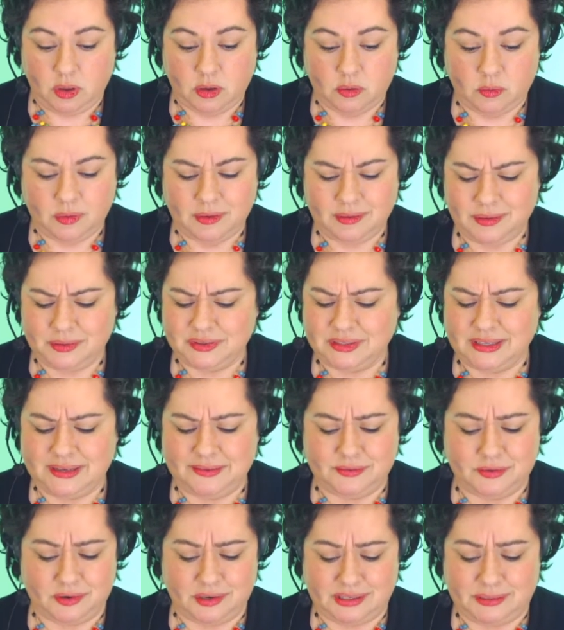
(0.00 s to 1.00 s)
Well, those
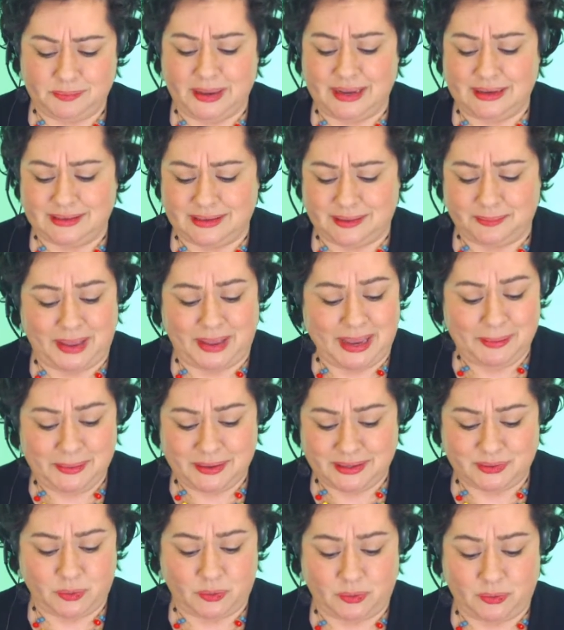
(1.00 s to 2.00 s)
leaves are as big as a baby
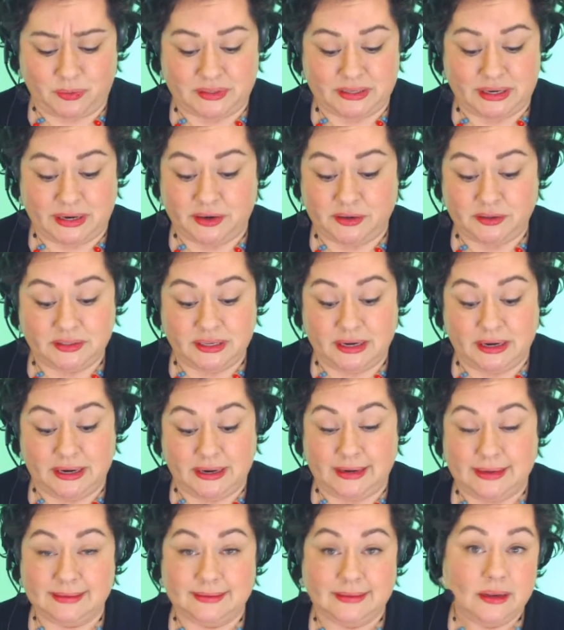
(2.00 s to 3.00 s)
squirrel's ears, and it
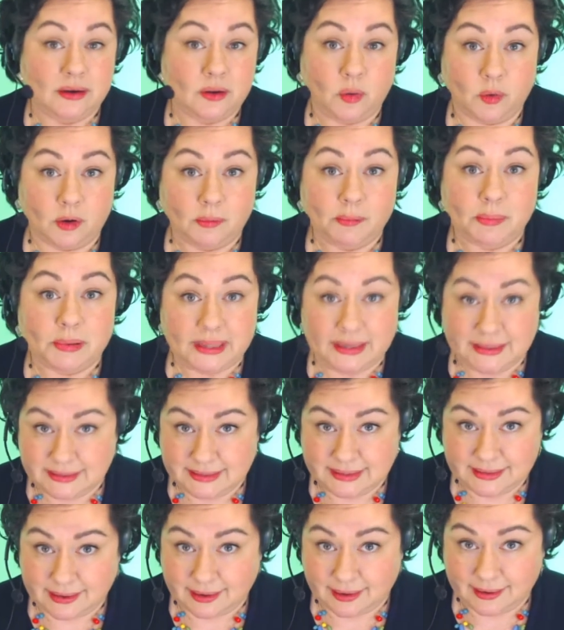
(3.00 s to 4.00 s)
isn't corn
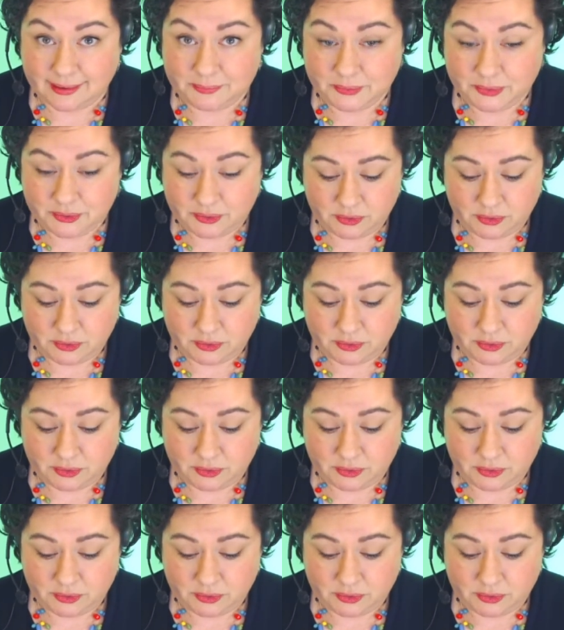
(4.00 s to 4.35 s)
planting time.